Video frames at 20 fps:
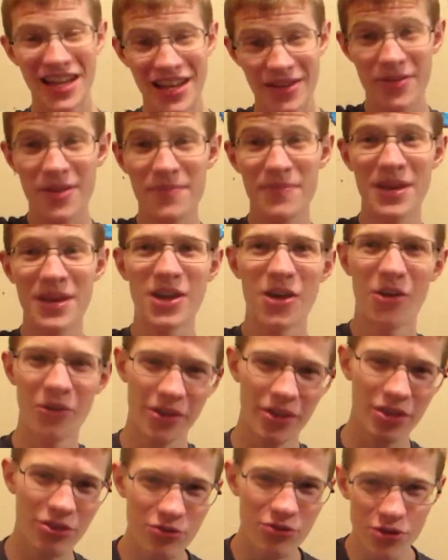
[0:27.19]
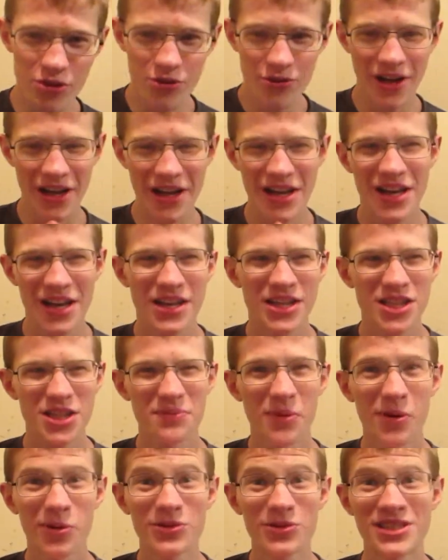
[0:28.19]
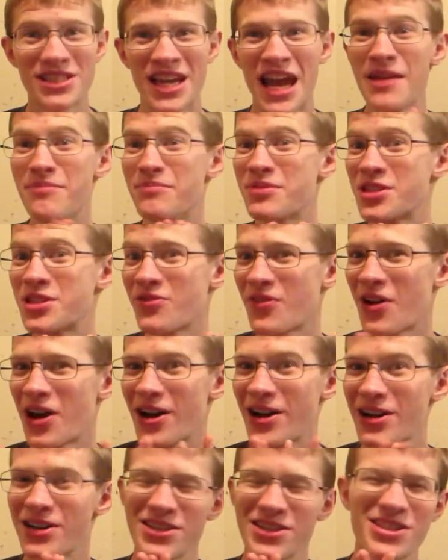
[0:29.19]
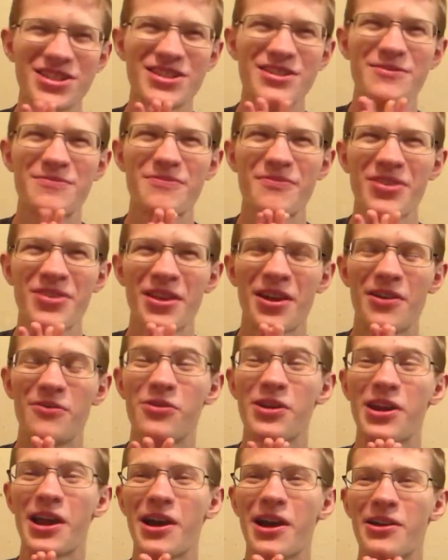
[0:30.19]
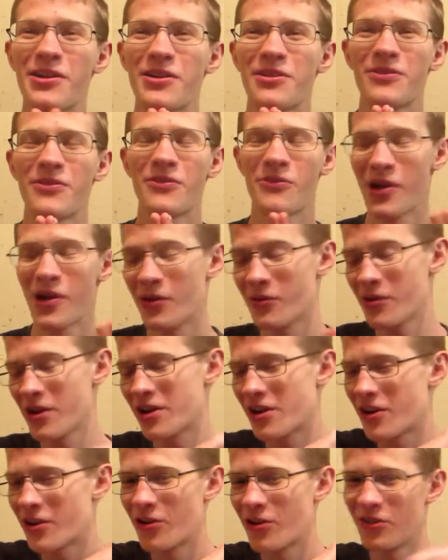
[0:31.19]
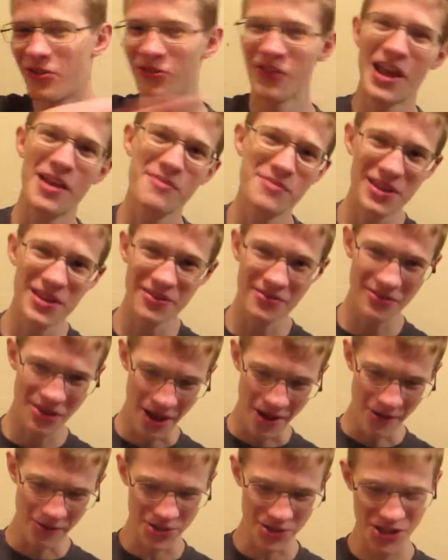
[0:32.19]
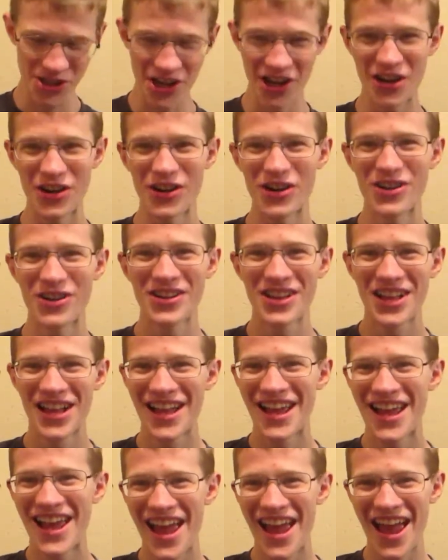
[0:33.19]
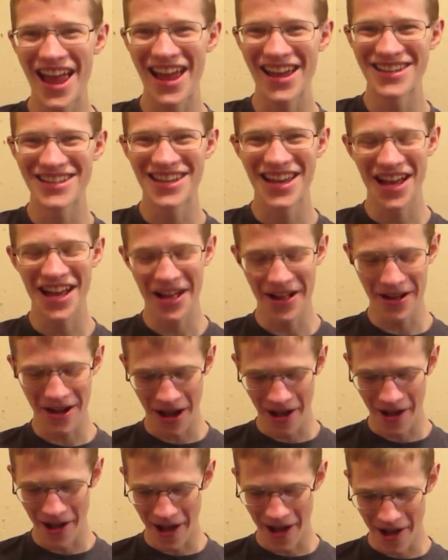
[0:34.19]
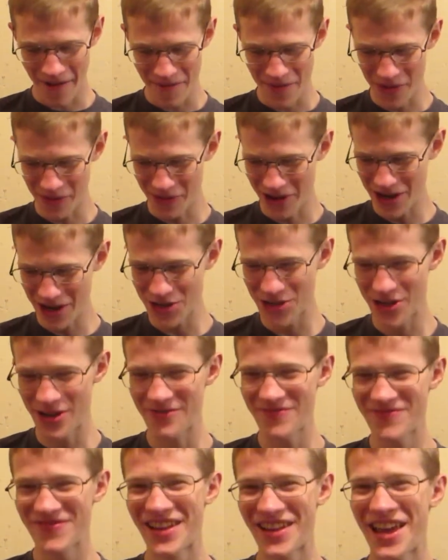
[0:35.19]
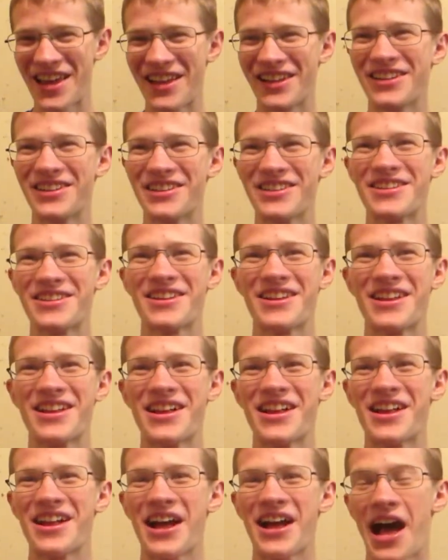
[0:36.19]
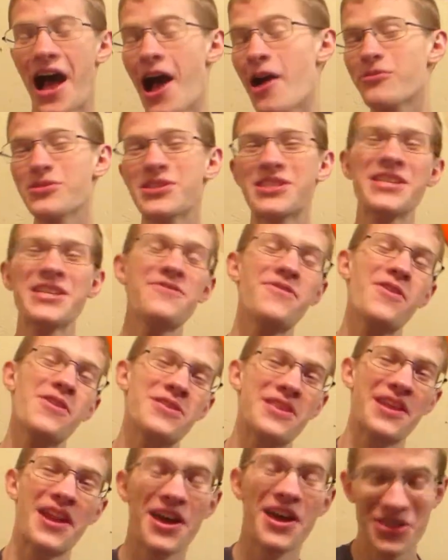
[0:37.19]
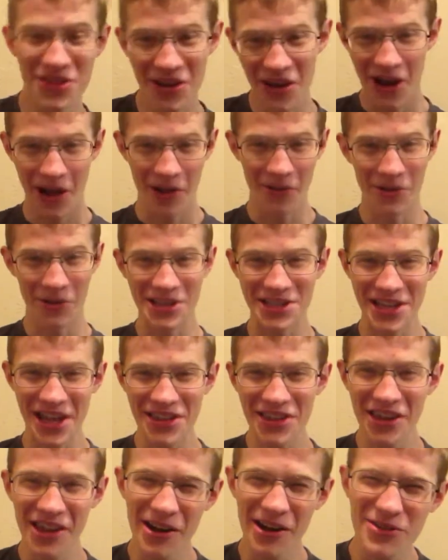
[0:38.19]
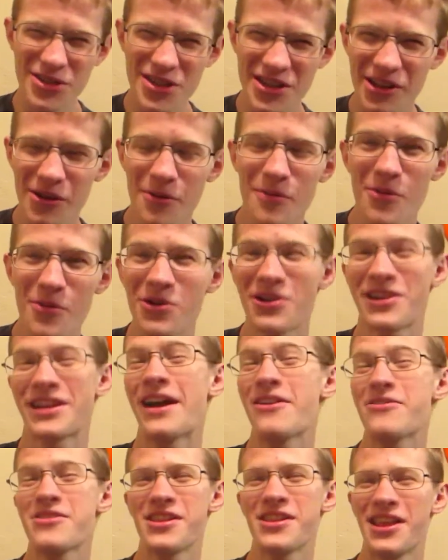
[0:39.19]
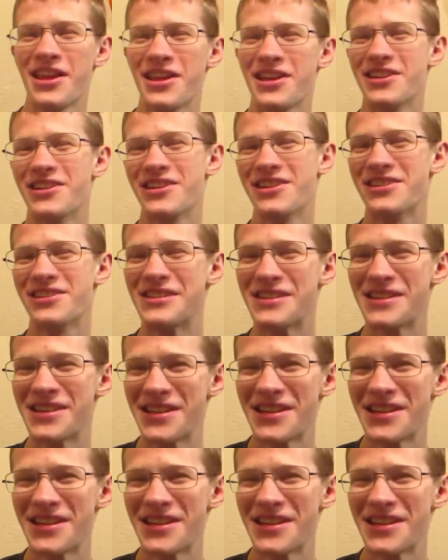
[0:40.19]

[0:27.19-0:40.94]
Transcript: we've been going through some old tapes of ours of when I, well, when our whole family was younger. And uh, I've been watching them and I was different than I thought I was. I thought I was a little more calculated and